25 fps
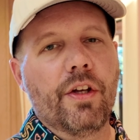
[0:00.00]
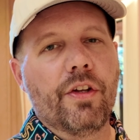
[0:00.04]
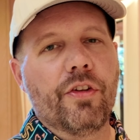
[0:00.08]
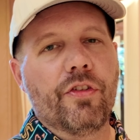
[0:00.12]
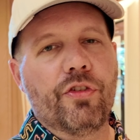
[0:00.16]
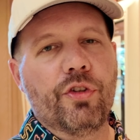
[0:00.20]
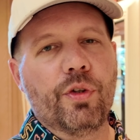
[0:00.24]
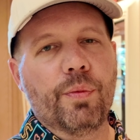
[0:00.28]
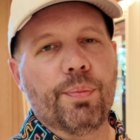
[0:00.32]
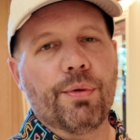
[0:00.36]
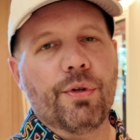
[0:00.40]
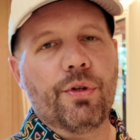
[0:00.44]

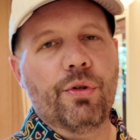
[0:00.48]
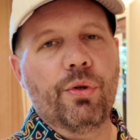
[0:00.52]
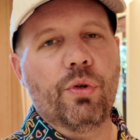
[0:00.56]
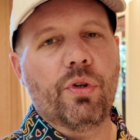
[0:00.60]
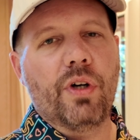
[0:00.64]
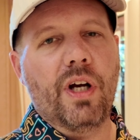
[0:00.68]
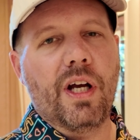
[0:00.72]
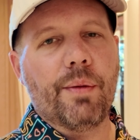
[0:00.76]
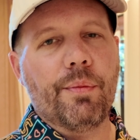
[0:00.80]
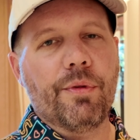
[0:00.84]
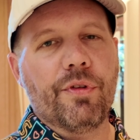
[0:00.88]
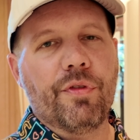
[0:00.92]
Super
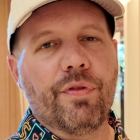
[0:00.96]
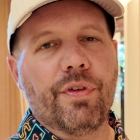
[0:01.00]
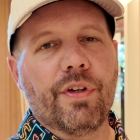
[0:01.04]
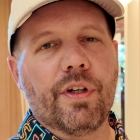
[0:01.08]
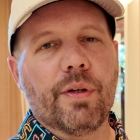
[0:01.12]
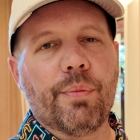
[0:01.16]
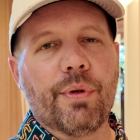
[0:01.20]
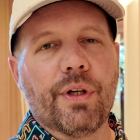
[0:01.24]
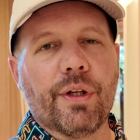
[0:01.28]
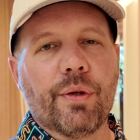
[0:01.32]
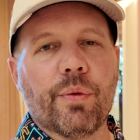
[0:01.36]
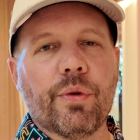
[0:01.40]
cool
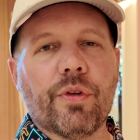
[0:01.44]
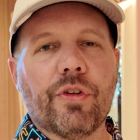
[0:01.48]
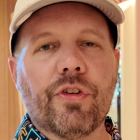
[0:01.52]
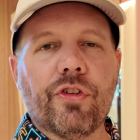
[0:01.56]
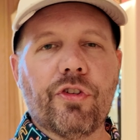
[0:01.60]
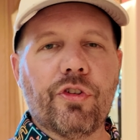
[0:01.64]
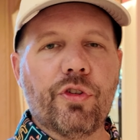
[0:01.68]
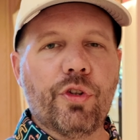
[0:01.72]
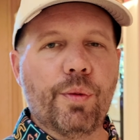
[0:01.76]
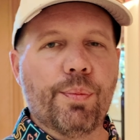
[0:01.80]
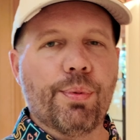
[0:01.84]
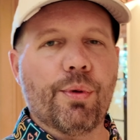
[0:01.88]
atmosphere, but it was
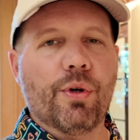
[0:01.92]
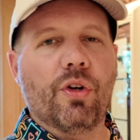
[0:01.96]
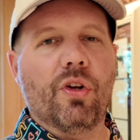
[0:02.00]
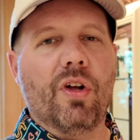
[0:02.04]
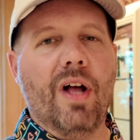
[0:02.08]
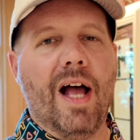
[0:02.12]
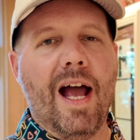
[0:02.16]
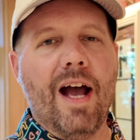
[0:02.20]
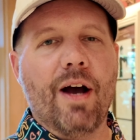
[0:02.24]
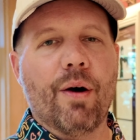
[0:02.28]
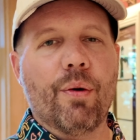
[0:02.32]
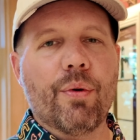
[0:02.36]
super
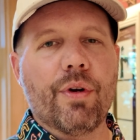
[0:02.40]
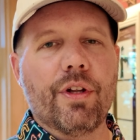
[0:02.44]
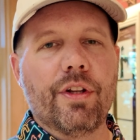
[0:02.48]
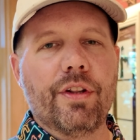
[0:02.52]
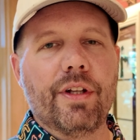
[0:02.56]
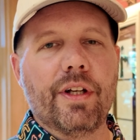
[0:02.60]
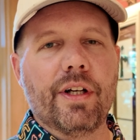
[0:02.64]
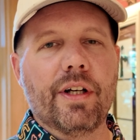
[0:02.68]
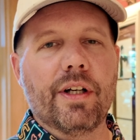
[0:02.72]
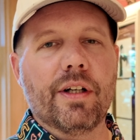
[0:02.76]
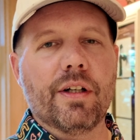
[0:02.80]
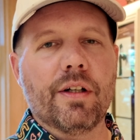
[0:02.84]
loud
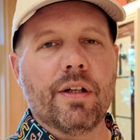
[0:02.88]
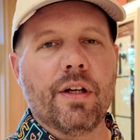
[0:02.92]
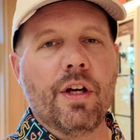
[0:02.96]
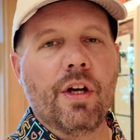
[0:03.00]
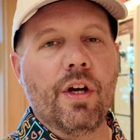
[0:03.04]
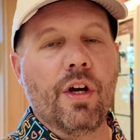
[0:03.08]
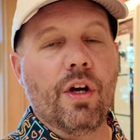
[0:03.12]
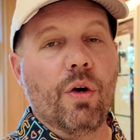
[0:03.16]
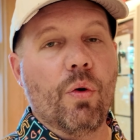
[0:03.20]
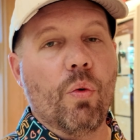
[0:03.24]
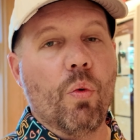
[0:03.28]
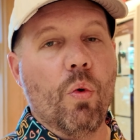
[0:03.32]
in there.
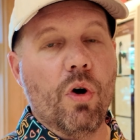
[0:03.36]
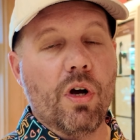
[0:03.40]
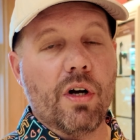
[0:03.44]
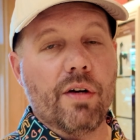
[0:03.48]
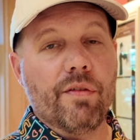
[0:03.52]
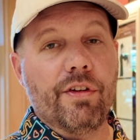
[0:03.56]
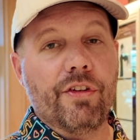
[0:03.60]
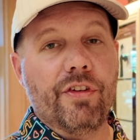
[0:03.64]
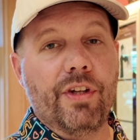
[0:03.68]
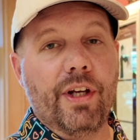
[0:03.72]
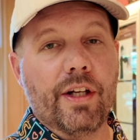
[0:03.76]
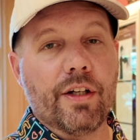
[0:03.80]
One
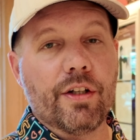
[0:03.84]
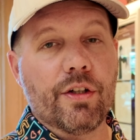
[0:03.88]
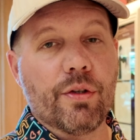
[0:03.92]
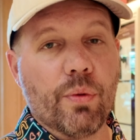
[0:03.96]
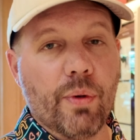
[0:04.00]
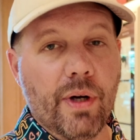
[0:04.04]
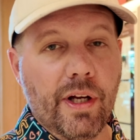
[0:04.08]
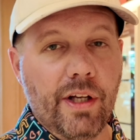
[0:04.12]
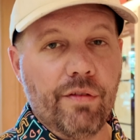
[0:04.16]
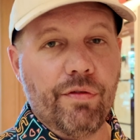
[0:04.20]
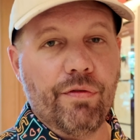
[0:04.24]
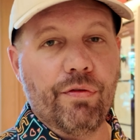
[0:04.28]
of us had
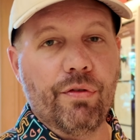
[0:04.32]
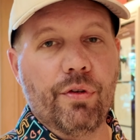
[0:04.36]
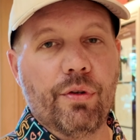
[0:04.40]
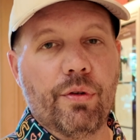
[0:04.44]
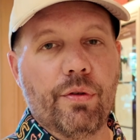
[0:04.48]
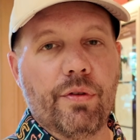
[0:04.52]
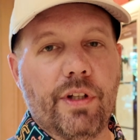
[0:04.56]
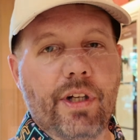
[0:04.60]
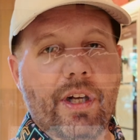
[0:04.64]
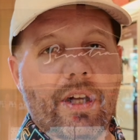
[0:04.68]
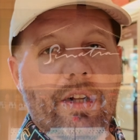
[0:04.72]
great food, the